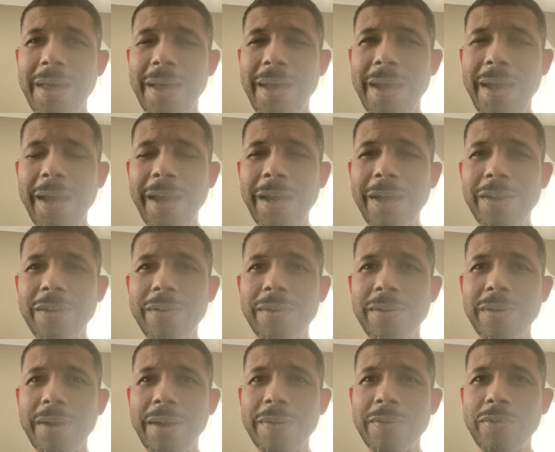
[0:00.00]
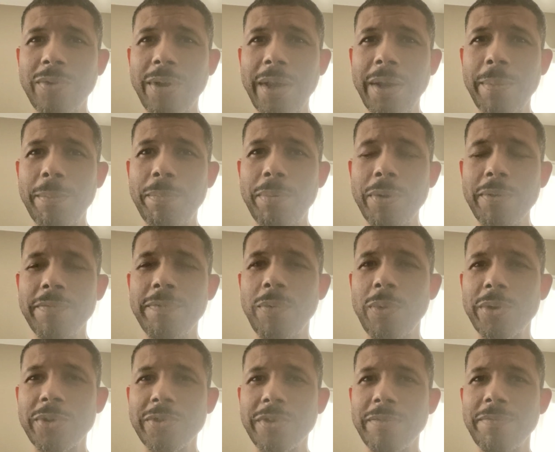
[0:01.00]
and try to brute
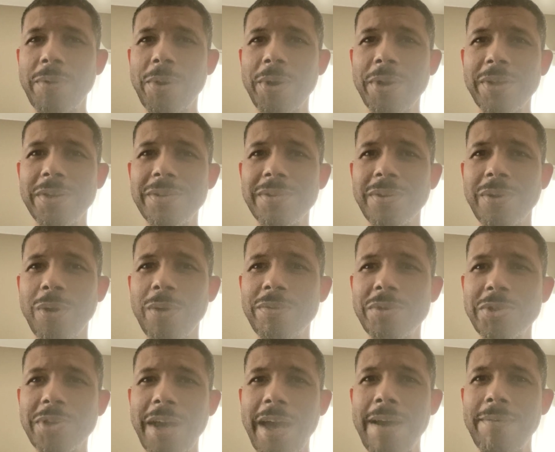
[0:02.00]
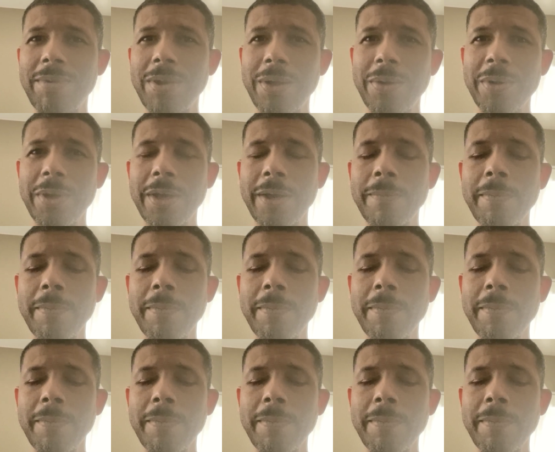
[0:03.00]
force convert it over to Avalonia.